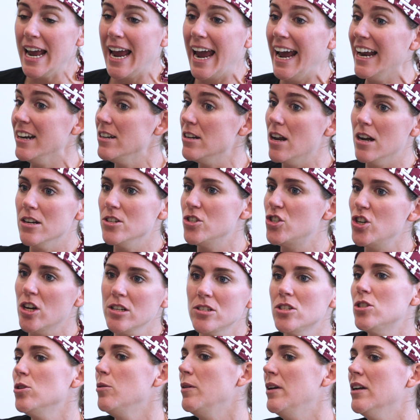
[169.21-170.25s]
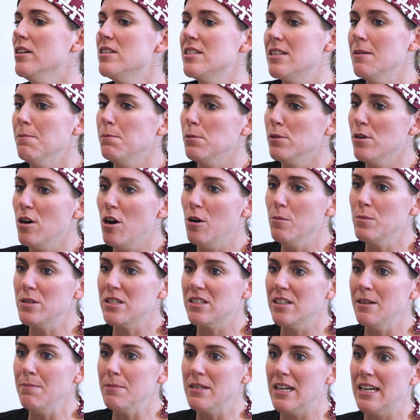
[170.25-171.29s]
And just doing a simple home
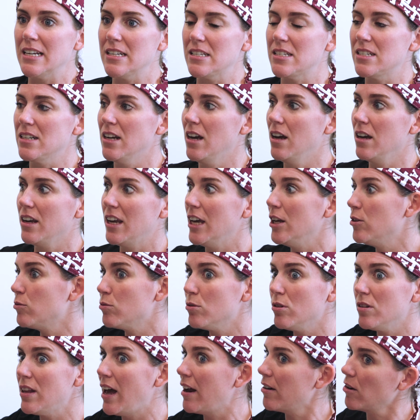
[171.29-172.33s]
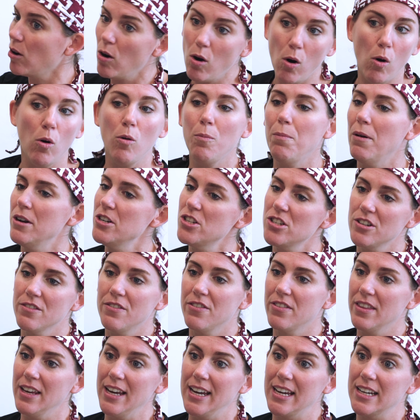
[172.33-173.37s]
sleep test can rule out a whole bunch of
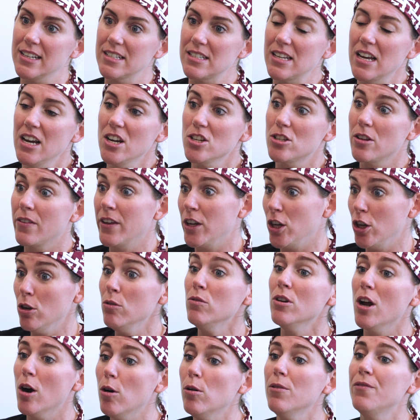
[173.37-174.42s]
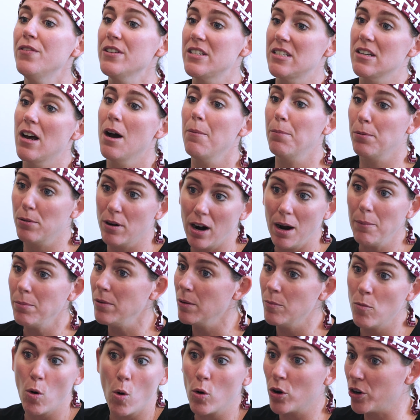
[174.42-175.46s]
things so that you know if it's a
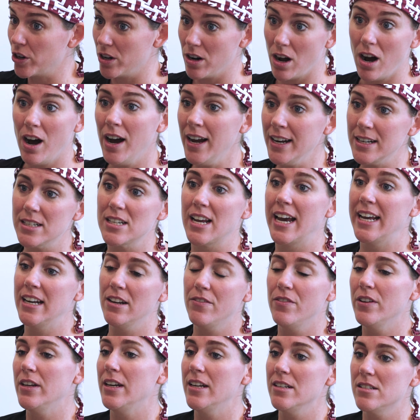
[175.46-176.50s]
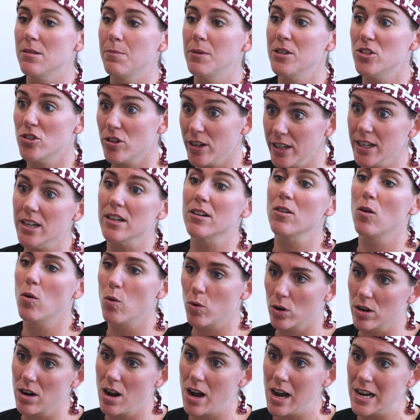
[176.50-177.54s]
problem or not, and if it needs to be treated
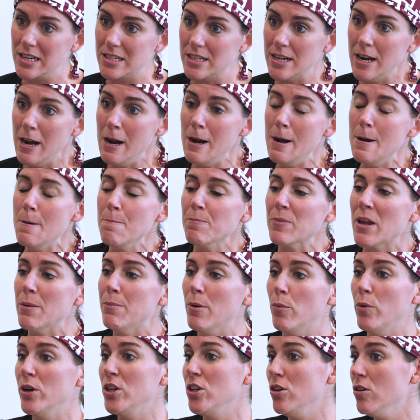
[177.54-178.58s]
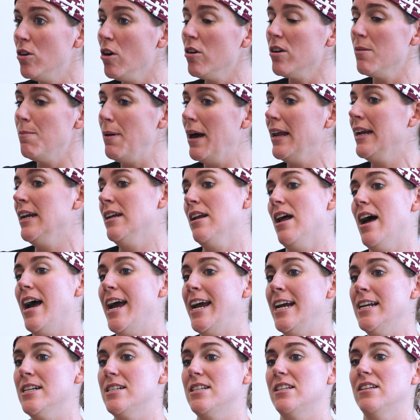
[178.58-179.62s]
or not. But when you go to bed at
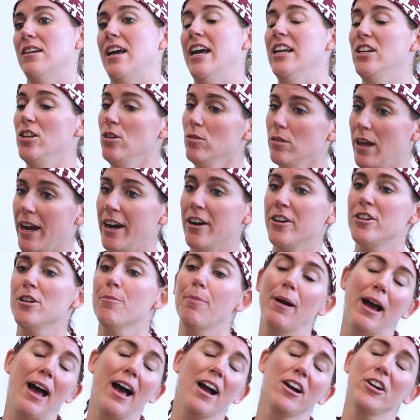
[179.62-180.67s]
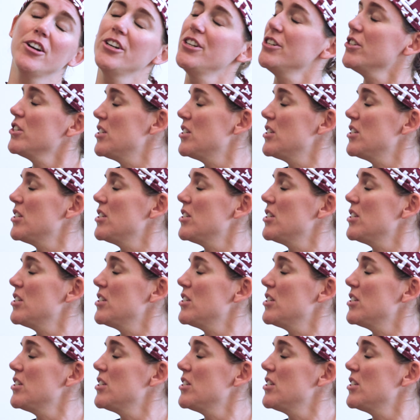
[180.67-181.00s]
night and you lay on your back or your